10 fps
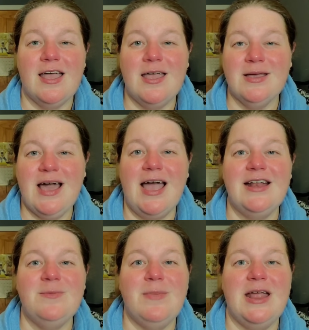it kind
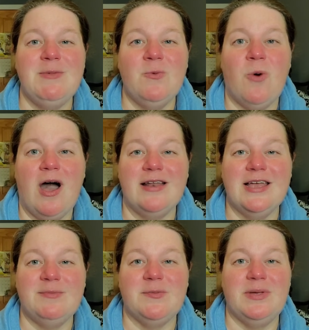of made me want
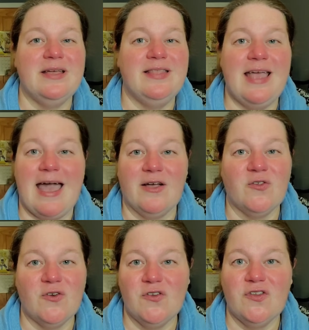him to be in The
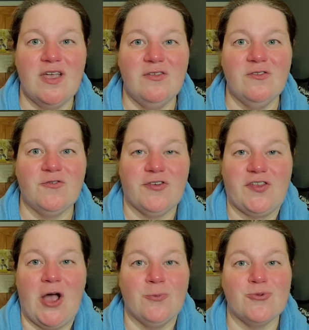Exorcist for
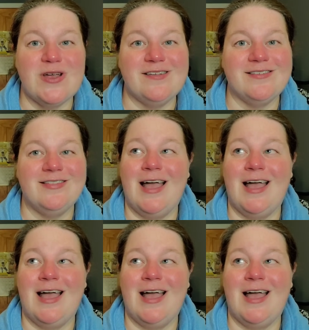some reason.